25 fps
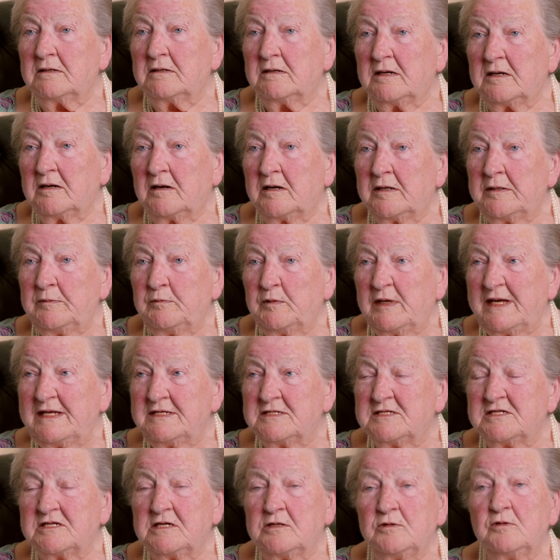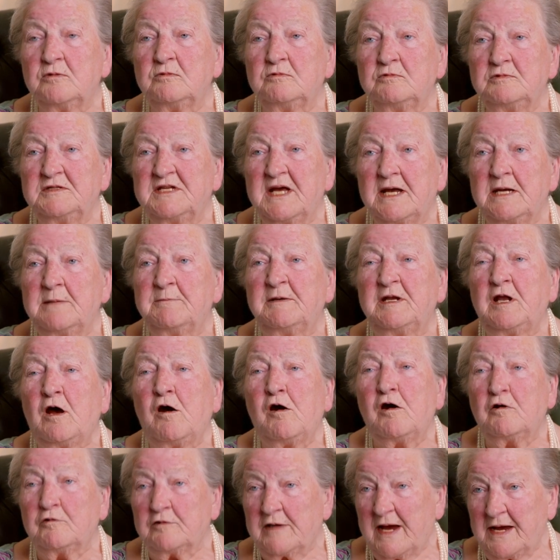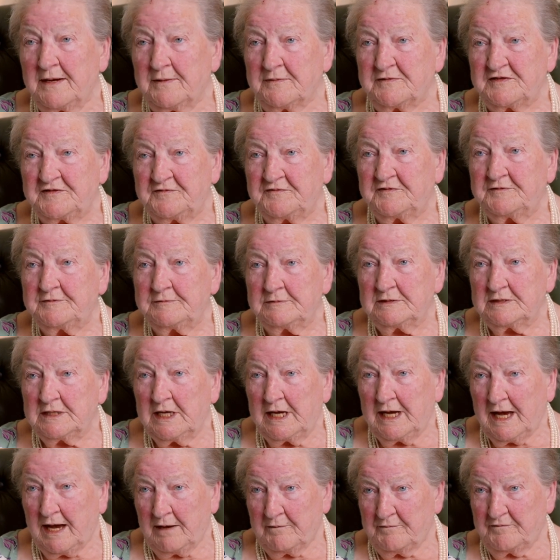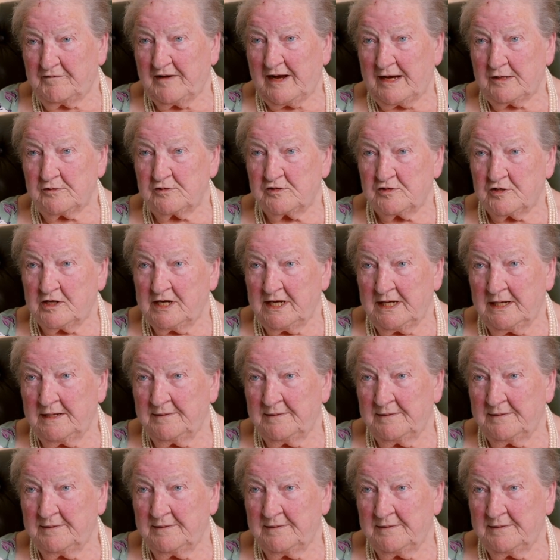I went to Denham and Hargrove's hat factory